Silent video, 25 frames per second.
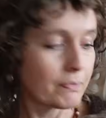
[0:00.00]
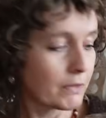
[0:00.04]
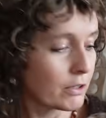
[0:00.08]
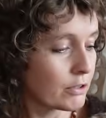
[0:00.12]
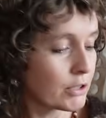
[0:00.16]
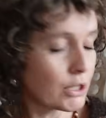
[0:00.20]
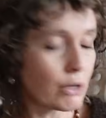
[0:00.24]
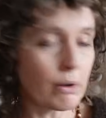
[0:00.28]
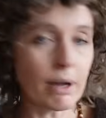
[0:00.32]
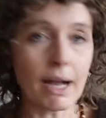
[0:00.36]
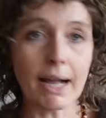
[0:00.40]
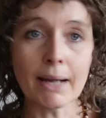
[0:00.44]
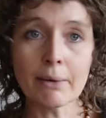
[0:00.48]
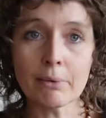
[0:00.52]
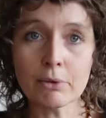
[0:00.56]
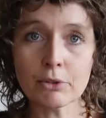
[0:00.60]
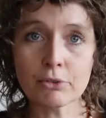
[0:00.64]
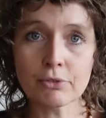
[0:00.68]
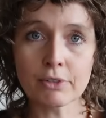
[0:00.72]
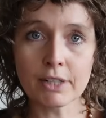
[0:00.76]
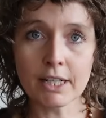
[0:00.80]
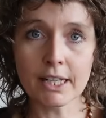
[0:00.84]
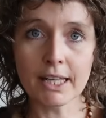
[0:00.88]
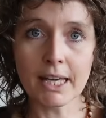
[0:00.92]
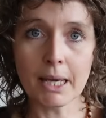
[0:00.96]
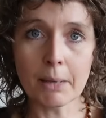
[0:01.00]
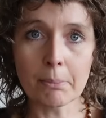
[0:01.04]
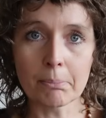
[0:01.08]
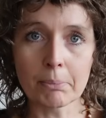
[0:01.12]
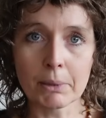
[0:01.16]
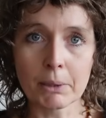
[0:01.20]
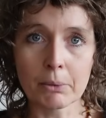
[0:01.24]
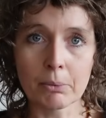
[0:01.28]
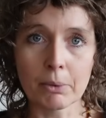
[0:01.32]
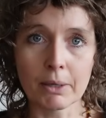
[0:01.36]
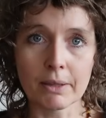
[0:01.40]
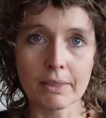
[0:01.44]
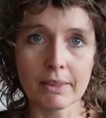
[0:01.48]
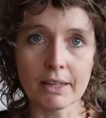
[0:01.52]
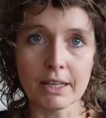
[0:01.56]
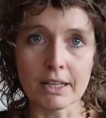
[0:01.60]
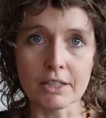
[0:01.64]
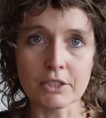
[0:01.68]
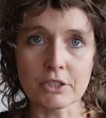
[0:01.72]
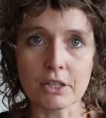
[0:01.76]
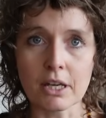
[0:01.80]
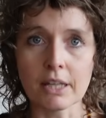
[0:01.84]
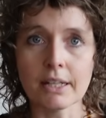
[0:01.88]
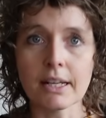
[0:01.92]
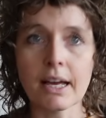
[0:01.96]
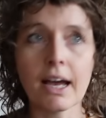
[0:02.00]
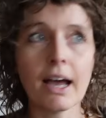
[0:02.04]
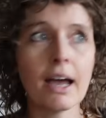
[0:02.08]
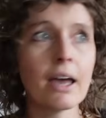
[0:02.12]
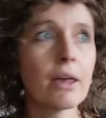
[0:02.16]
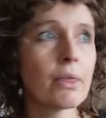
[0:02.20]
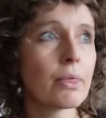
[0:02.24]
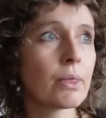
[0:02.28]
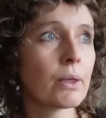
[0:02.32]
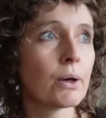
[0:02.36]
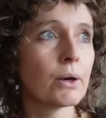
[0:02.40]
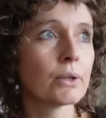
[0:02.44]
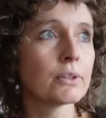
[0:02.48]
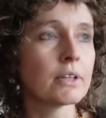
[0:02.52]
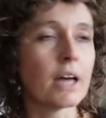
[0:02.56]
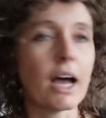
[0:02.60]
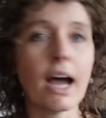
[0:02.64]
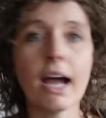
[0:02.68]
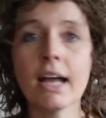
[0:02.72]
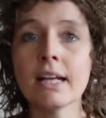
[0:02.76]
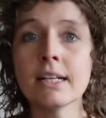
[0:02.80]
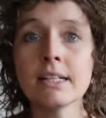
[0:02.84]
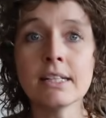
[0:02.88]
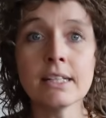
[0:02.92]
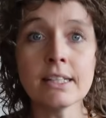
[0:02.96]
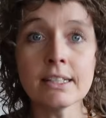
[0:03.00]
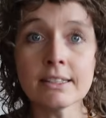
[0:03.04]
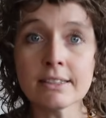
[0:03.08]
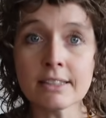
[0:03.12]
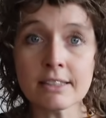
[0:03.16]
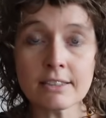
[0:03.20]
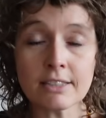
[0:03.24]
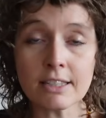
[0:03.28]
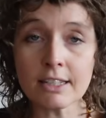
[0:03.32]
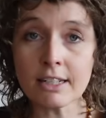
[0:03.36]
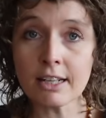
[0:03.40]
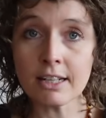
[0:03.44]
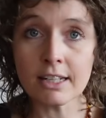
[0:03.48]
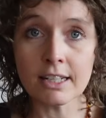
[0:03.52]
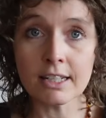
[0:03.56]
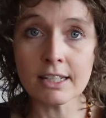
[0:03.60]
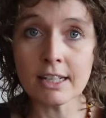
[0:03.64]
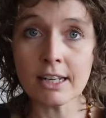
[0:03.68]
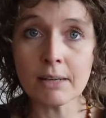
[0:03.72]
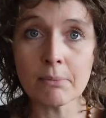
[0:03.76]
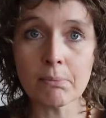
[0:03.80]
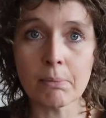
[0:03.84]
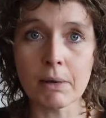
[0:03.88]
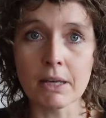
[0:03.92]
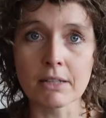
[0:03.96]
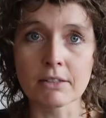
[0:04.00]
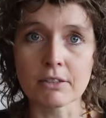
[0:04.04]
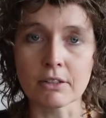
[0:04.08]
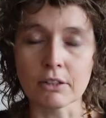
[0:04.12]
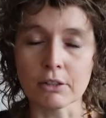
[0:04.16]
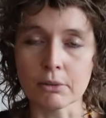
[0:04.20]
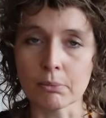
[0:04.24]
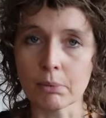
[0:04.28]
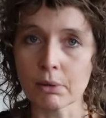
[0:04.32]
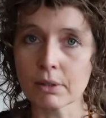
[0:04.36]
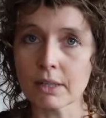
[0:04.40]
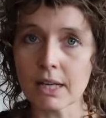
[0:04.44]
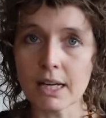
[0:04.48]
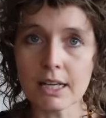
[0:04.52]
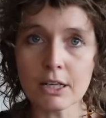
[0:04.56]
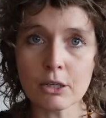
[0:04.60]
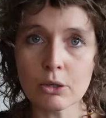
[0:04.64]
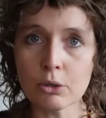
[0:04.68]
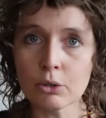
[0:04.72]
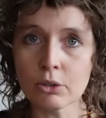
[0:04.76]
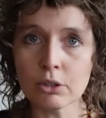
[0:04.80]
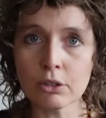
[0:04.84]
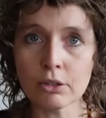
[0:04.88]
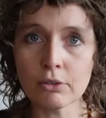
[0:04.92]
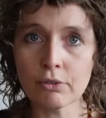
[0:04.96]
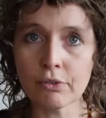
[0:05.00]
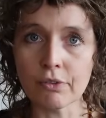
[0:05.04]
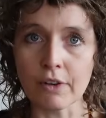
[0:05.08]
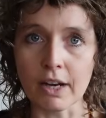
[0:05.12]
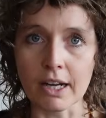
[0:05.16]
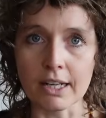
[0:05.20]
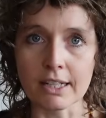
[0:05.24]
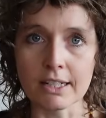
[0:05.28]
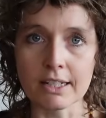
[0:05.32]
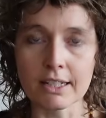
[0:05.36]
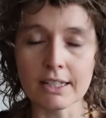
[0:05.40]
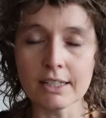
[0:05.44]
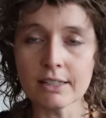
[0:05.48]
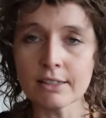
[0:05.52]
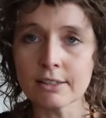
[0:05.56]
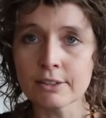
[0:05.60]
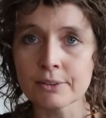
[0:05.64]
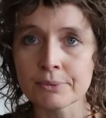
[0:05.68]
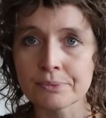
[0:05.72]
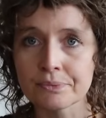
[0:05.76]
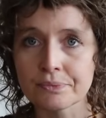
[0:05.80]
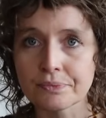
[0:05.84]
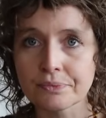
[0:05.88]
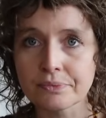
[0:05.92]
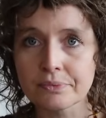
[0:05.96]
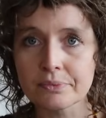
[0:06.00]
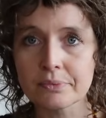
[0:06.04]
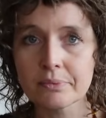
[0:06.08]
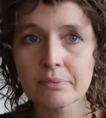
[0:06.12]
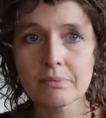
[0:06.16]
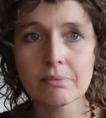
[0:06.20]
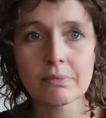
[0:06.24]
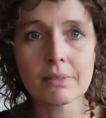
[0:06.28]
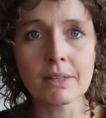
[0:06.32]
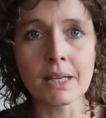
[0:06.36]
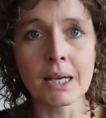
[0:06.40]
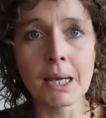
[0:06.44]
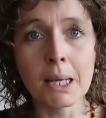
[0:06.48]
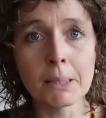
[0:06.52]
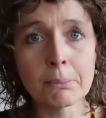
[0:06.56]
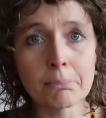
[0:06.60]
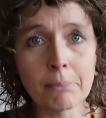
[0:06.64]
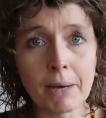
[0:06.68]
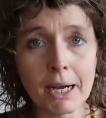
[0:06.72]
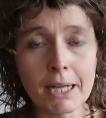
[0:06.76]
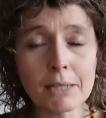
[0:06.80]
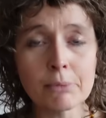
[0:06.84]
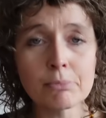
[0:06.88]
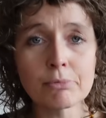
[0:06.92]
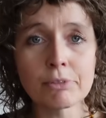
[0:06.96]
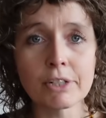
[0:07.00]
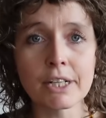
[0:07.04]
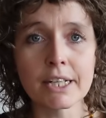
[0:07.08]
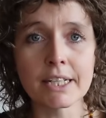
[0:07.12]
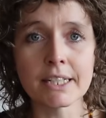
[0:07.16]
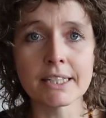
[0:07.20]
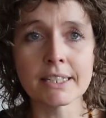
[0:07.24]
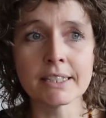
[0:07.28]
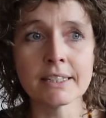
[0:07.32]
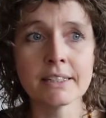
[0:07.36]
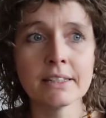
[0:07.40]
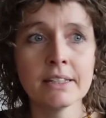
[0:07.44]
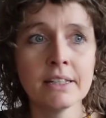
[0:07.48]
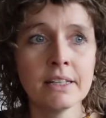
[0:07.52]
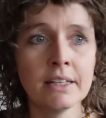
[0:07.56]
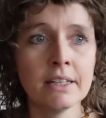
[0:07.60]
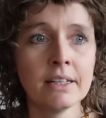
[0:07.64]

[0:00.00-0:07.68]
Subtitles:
So I was really happy with this, and I thought I need this in a knitting pattern, but I couldn't find it, and my brain